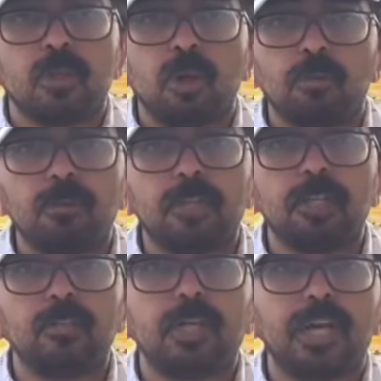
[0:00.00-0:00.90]

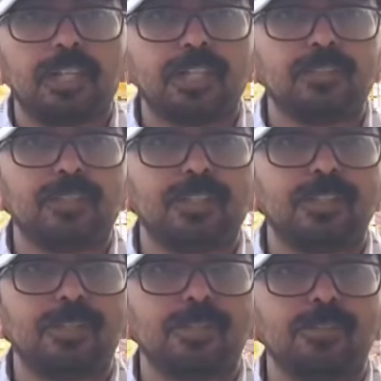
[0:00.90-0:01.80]
Hopefully you like this
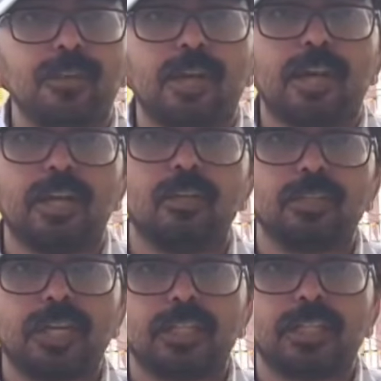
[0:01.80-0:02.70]
video where I
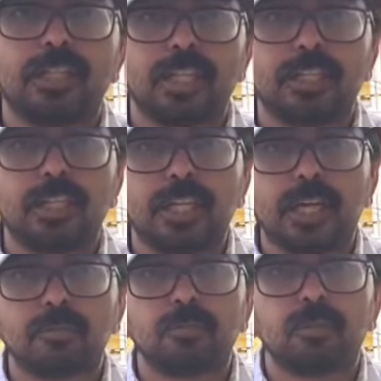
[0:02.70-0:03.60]
looked at the three
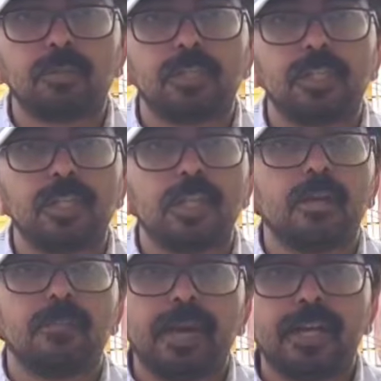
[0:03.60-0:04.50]
types of wobble:
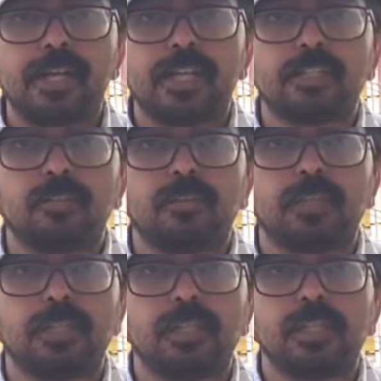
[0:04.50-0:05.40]
Matt Henry's wobble,